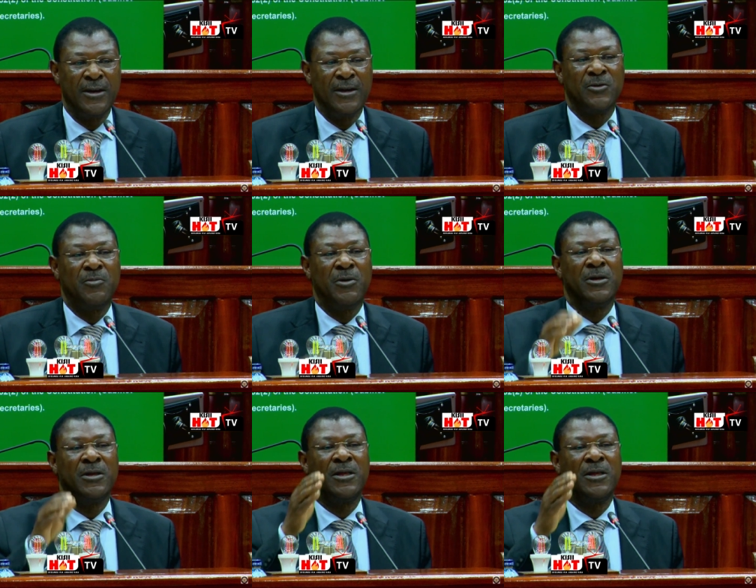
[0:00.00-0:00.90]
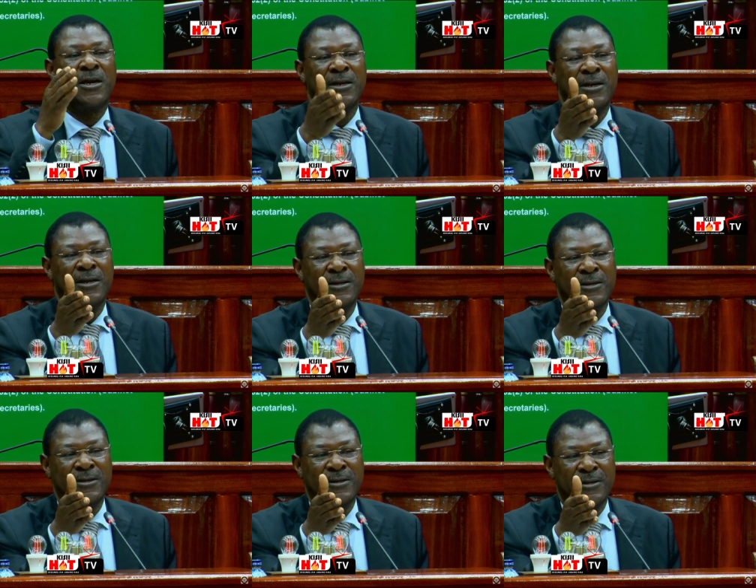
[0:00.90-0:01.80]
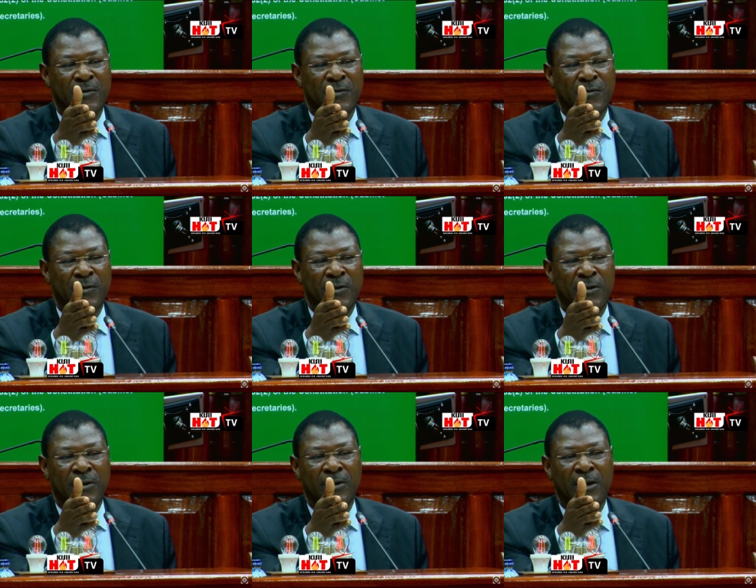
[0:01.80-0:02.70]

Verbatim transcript: to both the candidates for